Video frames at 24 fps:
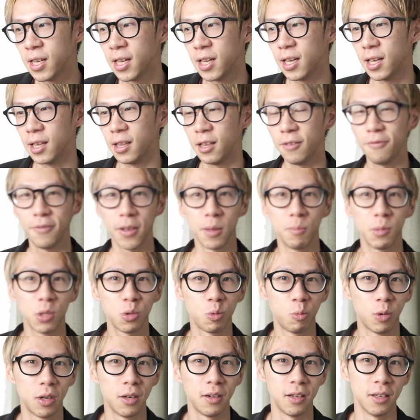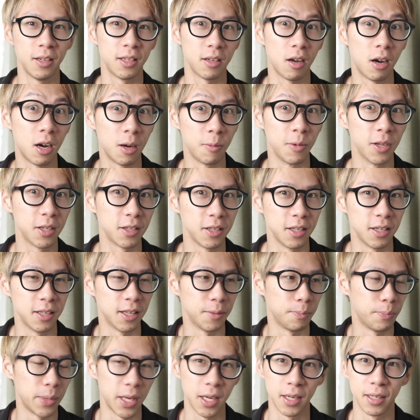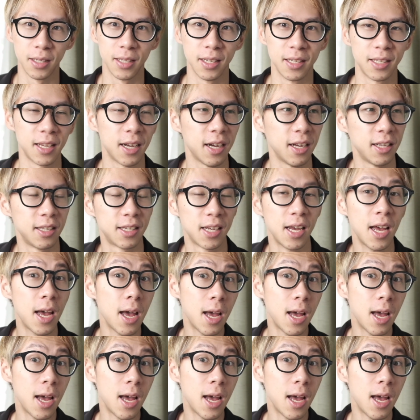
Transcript: And the famous one is obviously the Peak Designs